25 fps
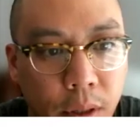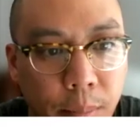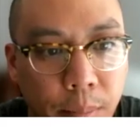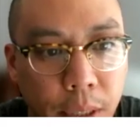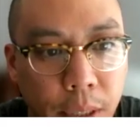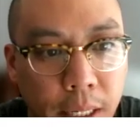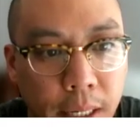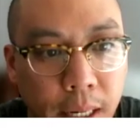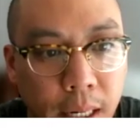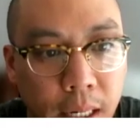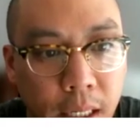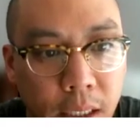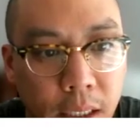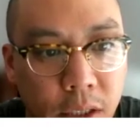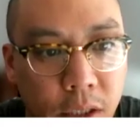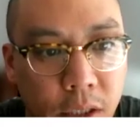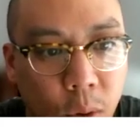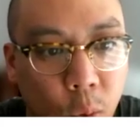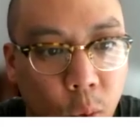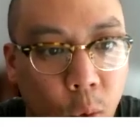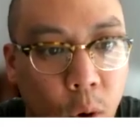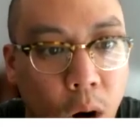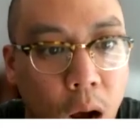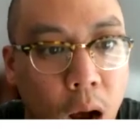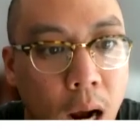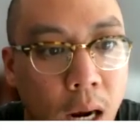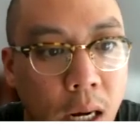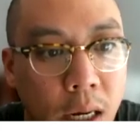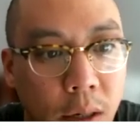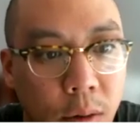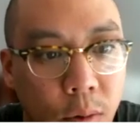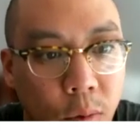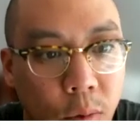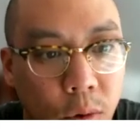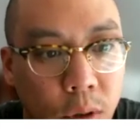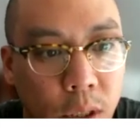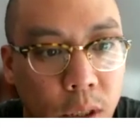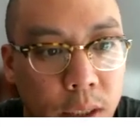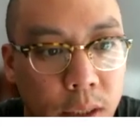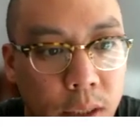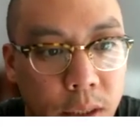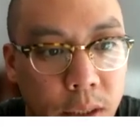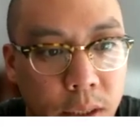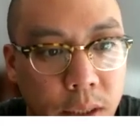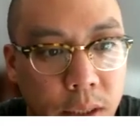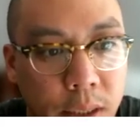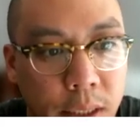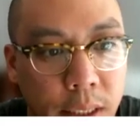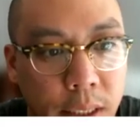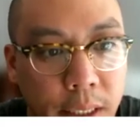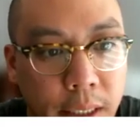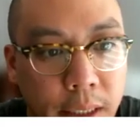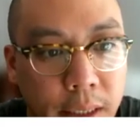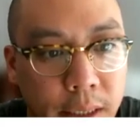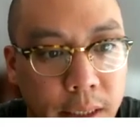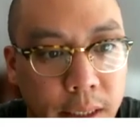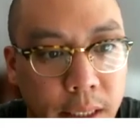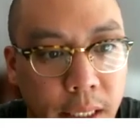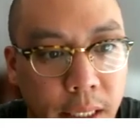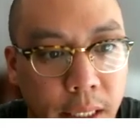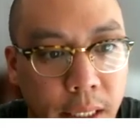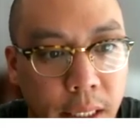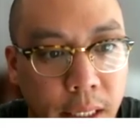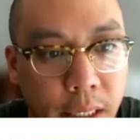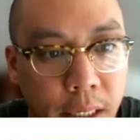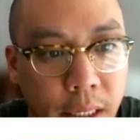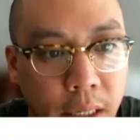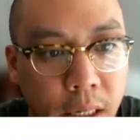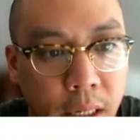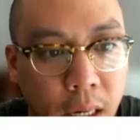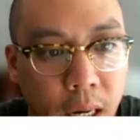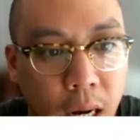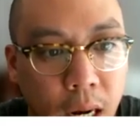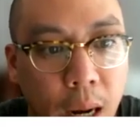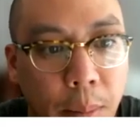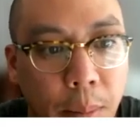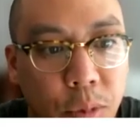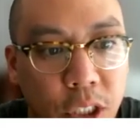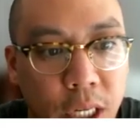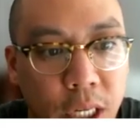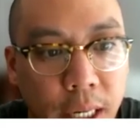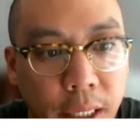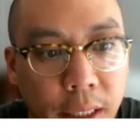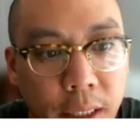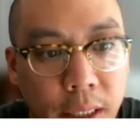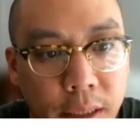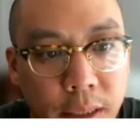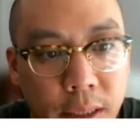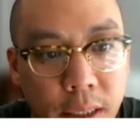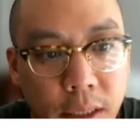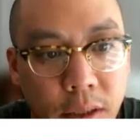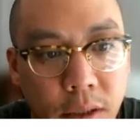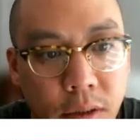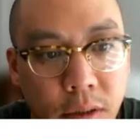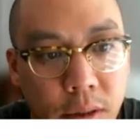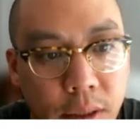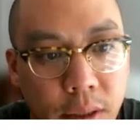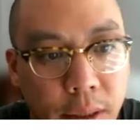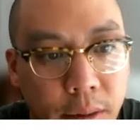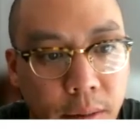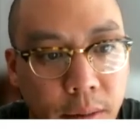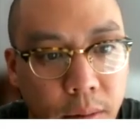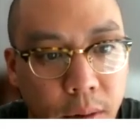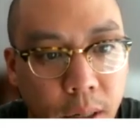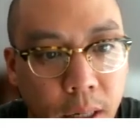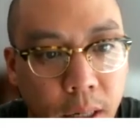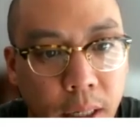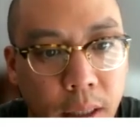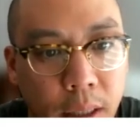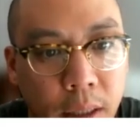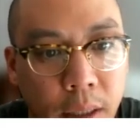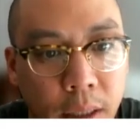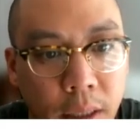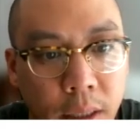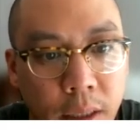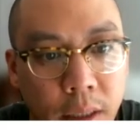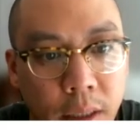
because the rock is the object essentially, right?